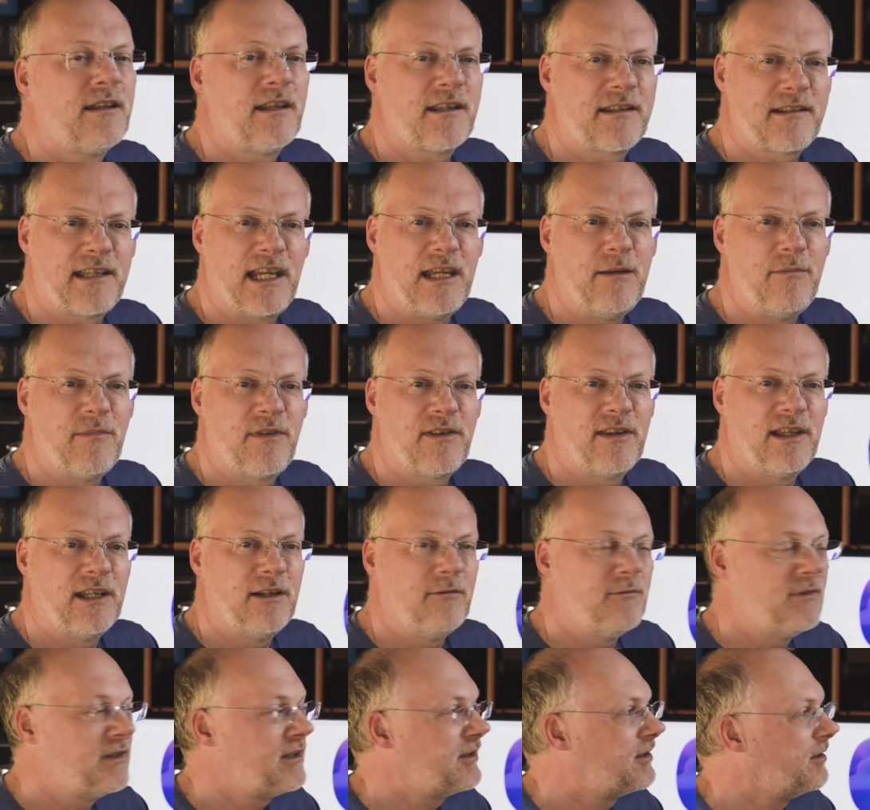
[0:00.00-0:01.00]
The same
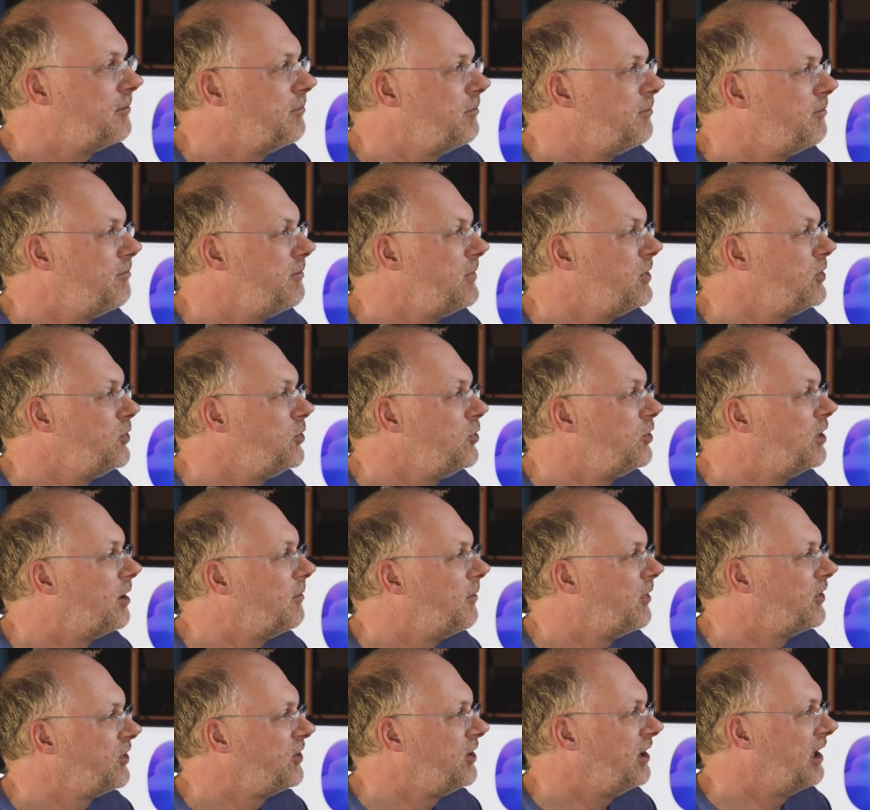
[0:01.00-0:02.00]
thing with the Moog
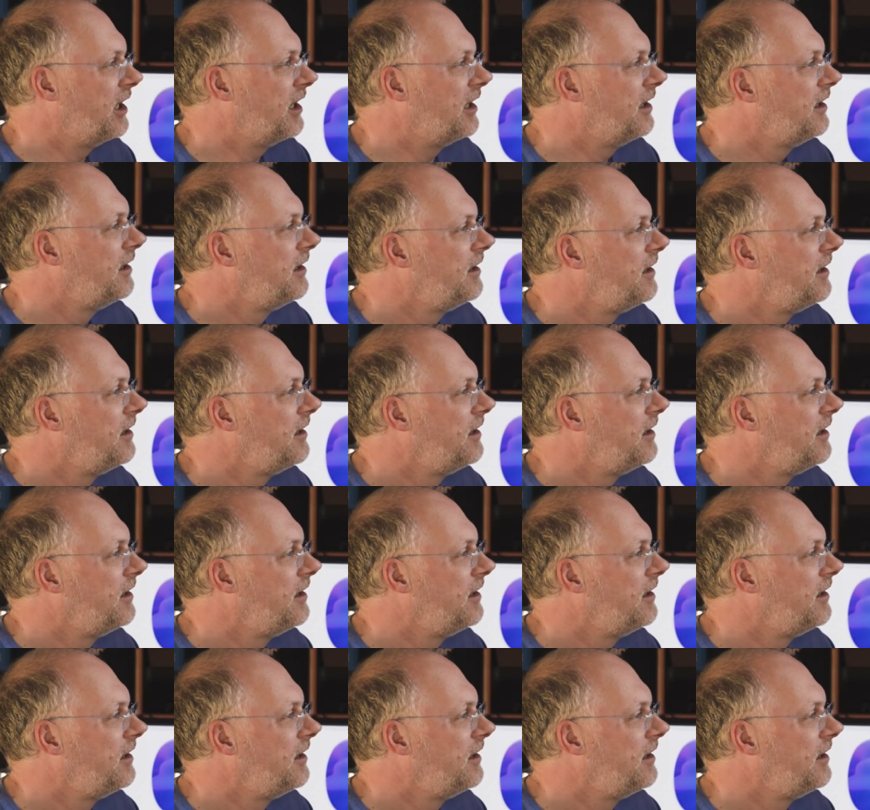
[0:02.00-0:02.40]
Modular